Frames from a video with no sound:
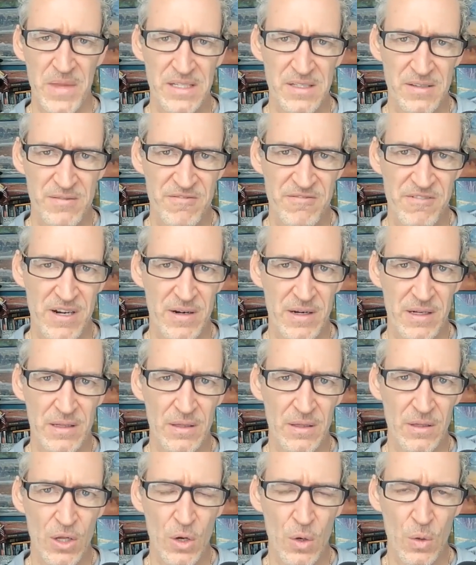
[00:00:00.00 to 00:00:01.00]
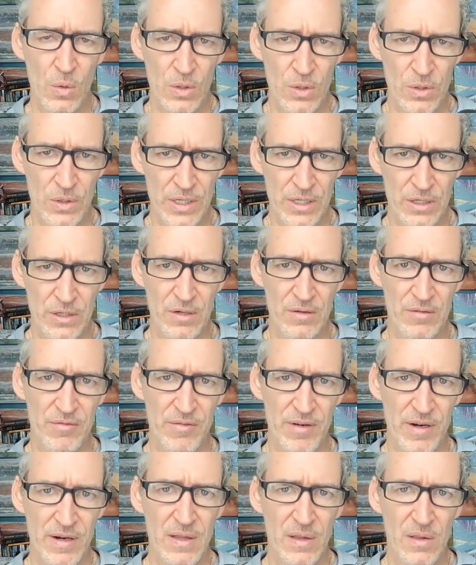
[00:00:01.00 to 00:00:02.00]
that's a very low learning
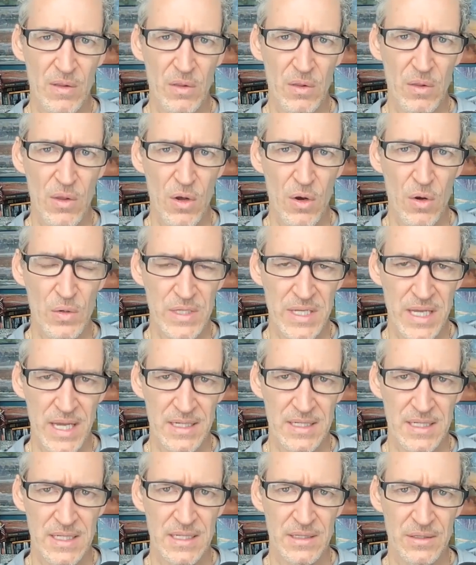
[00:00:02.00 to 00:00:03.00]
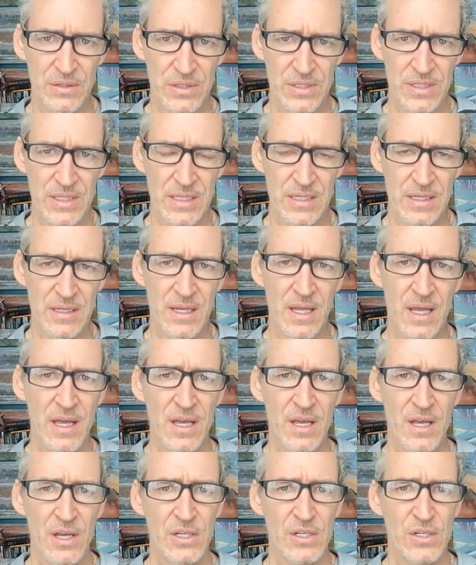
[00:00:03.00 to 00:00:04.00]
curve, very low tech skills needed.
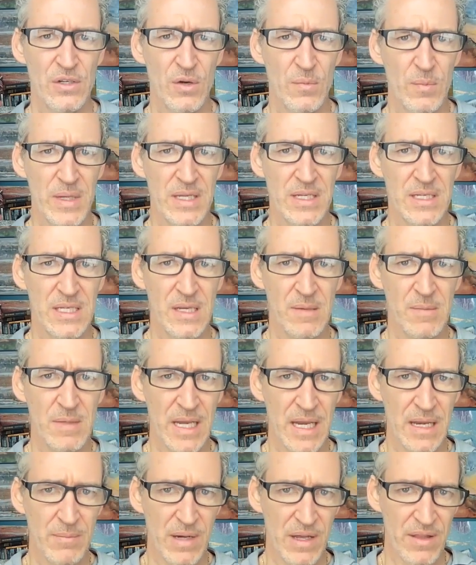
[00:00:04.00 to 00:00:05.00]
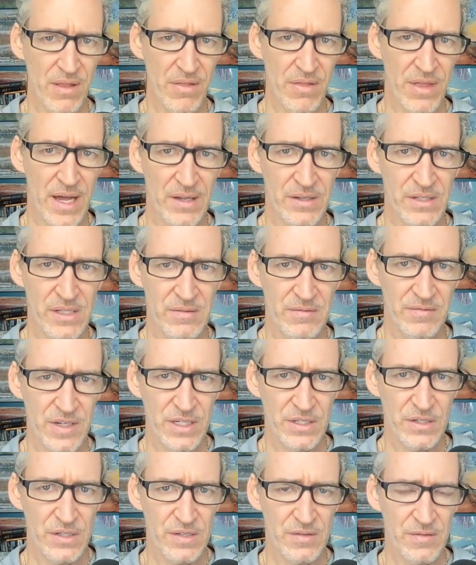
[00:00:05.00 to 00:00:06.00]
So don't be intimidated by the thousand
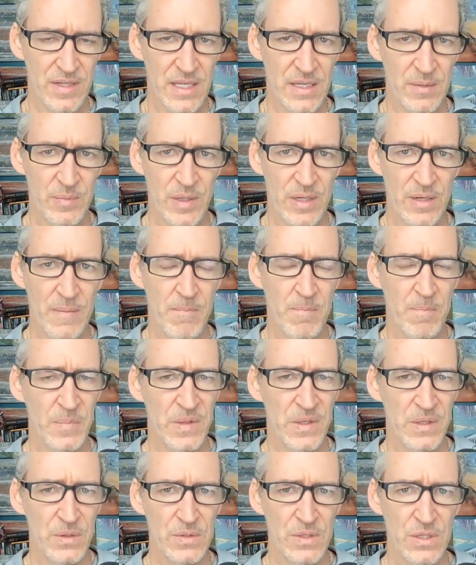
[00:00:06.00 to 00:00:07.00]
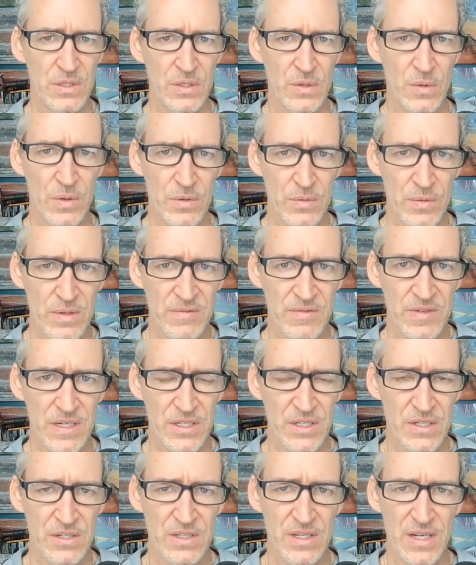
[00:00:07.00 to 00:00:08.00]
features of Keepa. Use the two or three
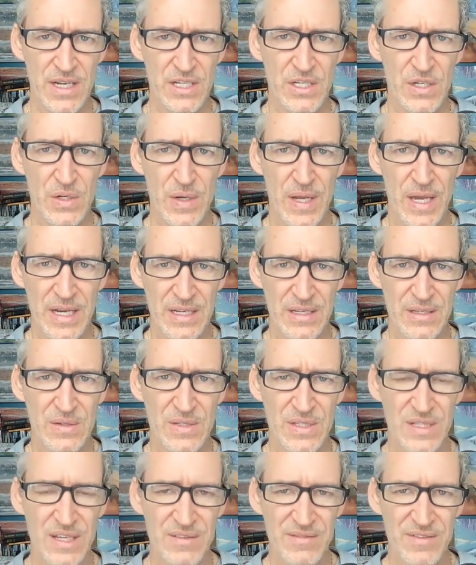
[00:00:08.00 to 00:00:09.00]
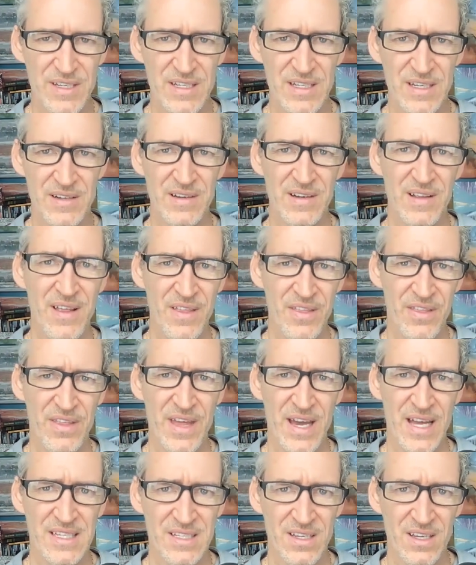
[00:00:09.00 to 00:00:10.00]
features that I show you how to use in that video.
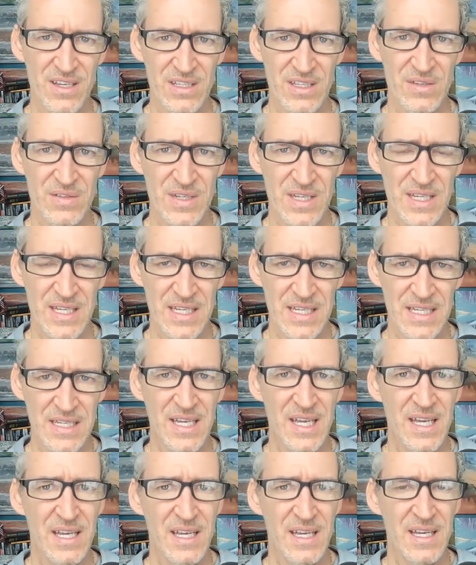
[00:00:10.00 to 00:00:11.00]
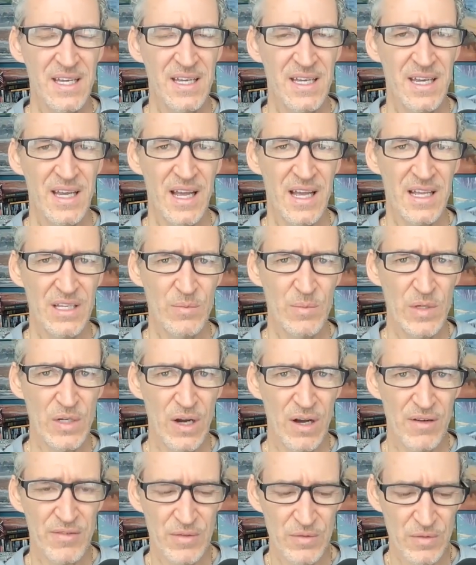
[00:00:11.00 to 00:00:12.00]
That's all you need, and you'll
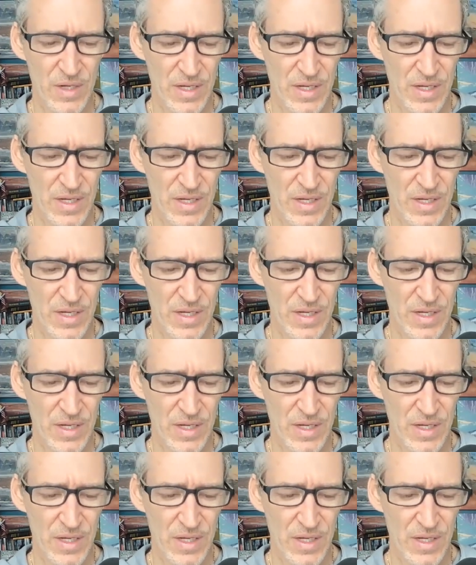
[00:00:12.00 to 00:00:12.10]
be off